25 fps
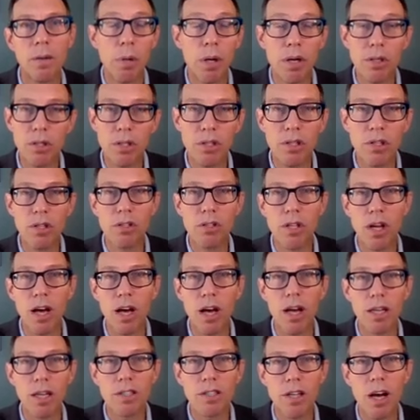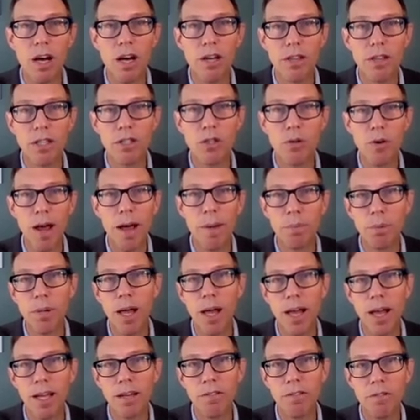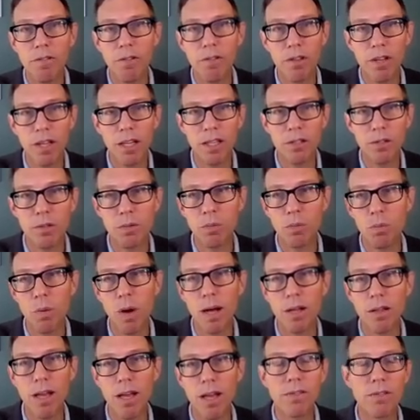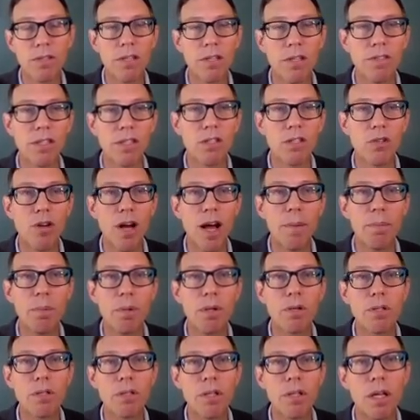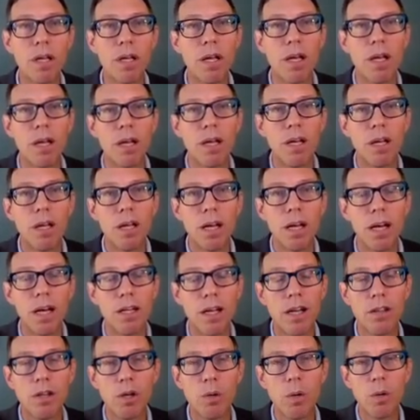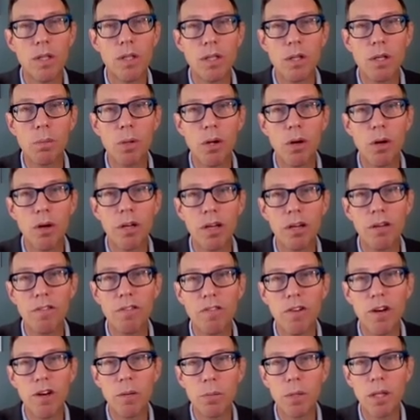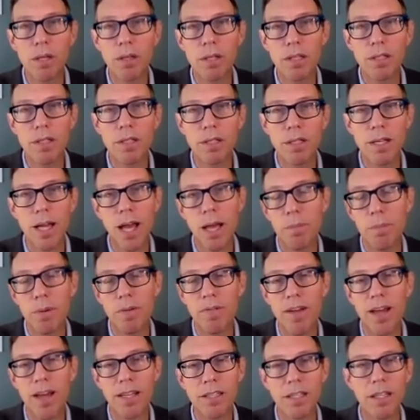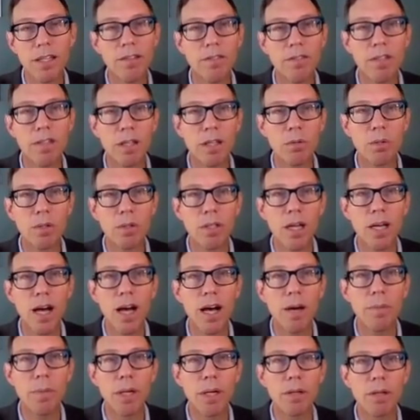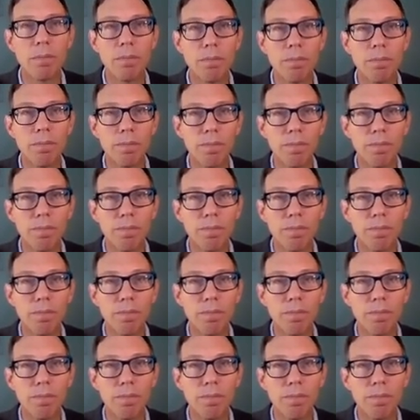personal dogs on the trap line for these wildlife service trappers, another whistleblower confirmed that this type of activity was common.